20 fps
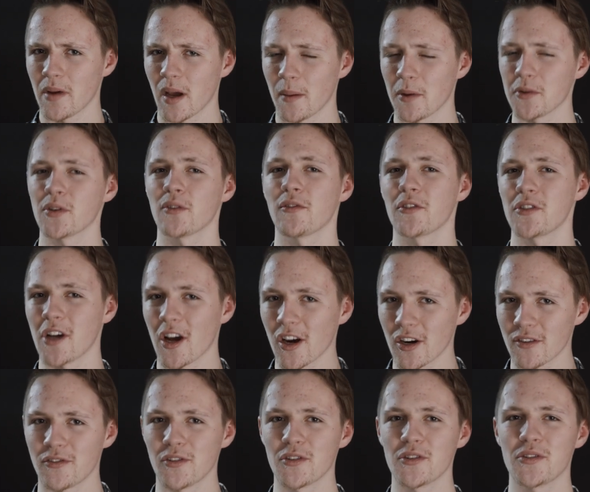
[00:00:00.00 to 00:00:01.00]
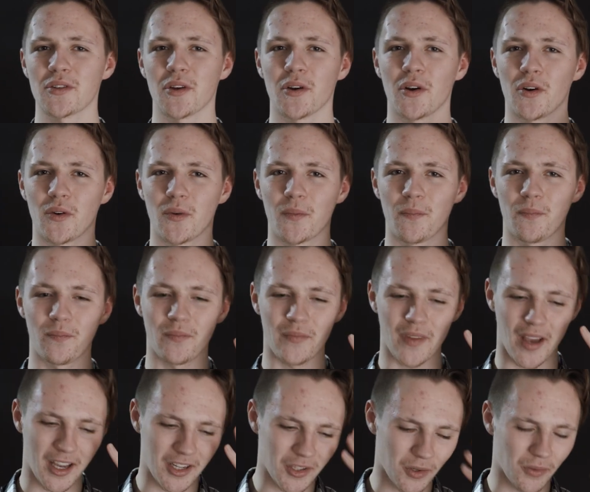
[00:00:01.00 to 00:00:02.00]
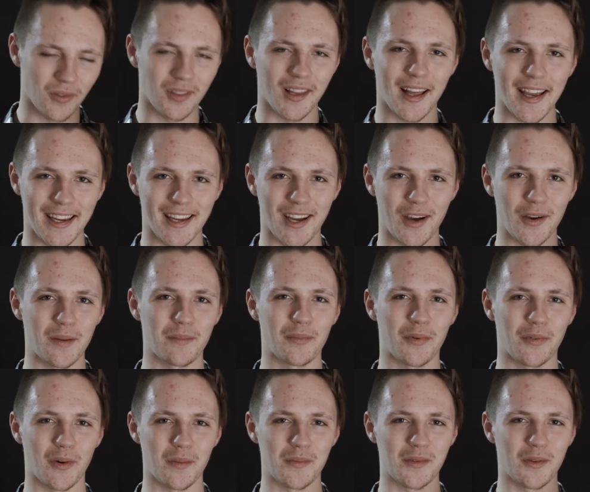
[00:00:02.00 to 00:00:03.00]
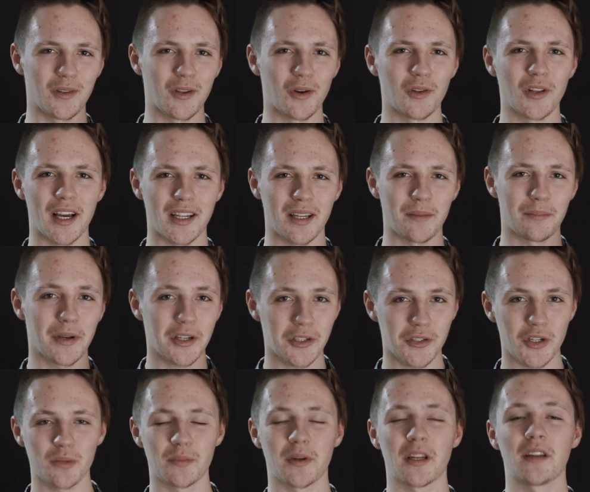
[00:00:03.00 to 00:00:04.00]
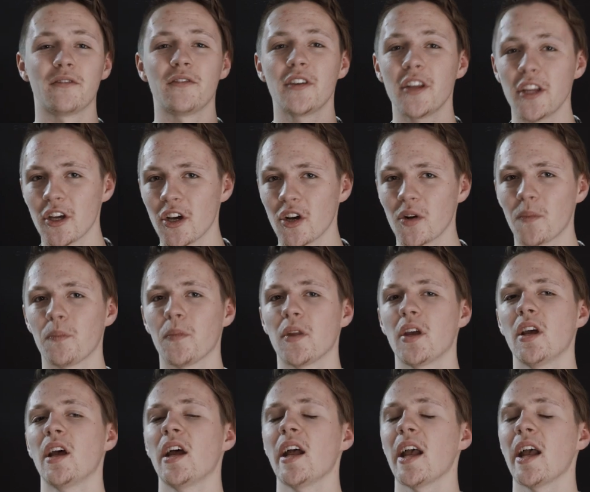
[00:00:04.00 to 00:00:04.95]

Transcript: I'm also a photographer, so I don't like how it performs on low light in pictures, but in video,